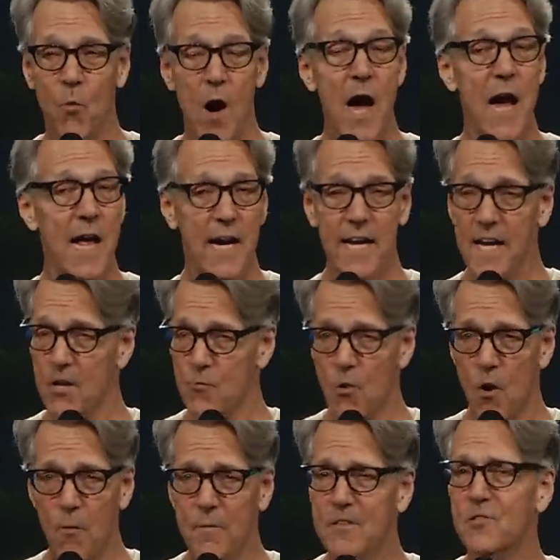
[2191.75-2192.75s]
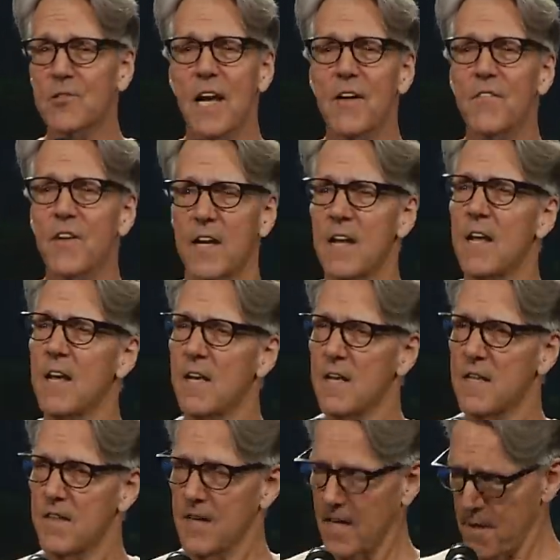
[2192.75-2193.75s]
Why? Again, Romans 7.
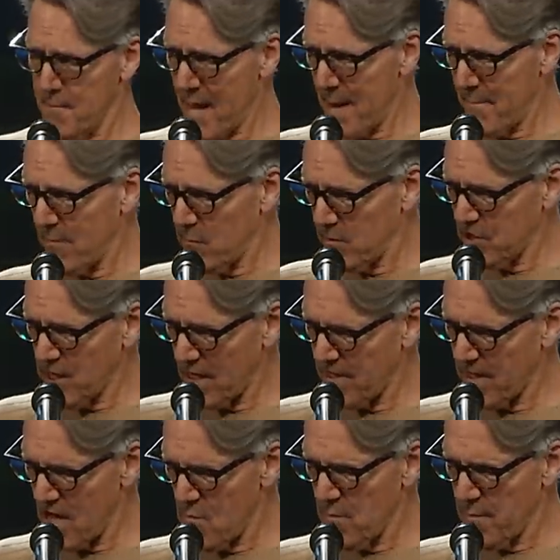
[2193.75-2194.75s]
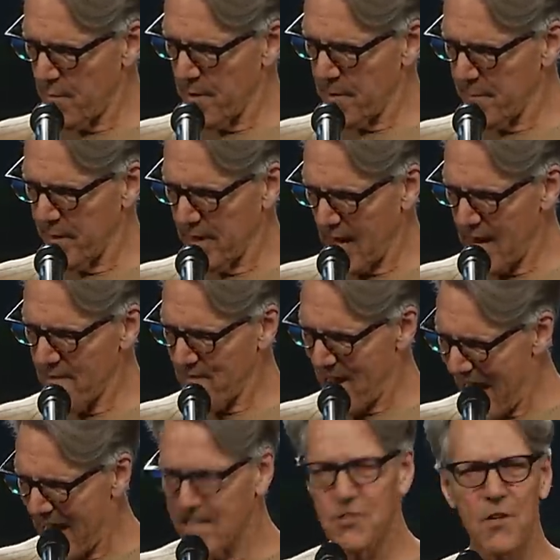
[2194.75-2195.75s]
The commandment which I thought would bring me
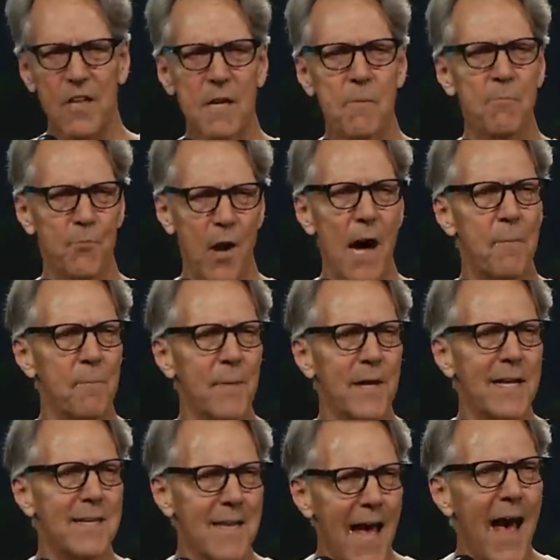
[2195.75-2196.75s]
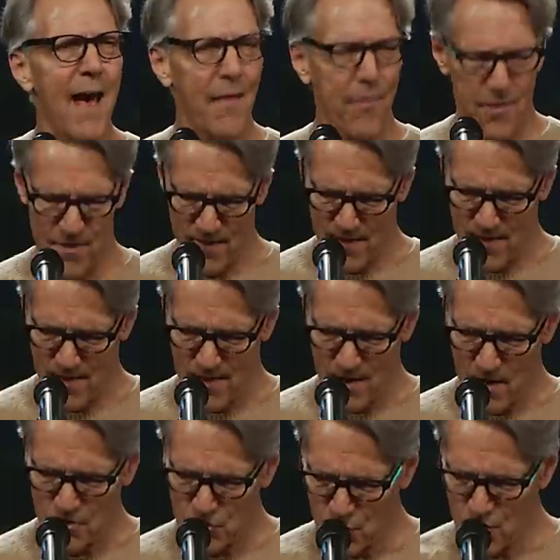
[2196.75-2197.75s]
life actually brought me death.
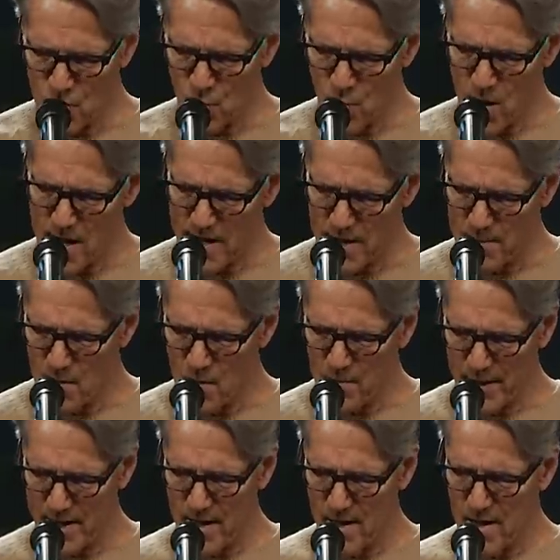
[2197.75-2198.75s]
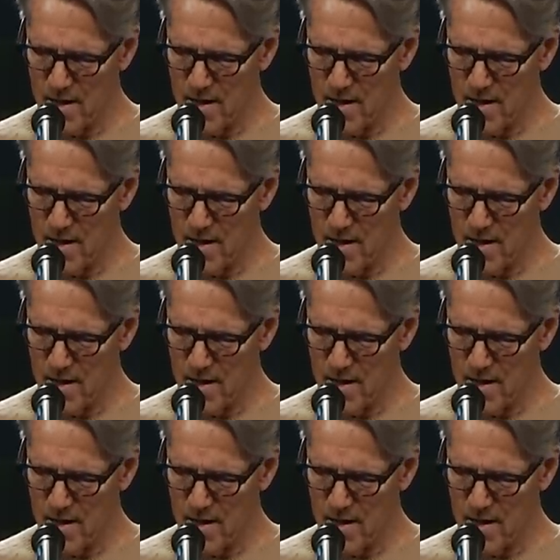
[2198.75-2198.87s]
I'll show you why in a moment.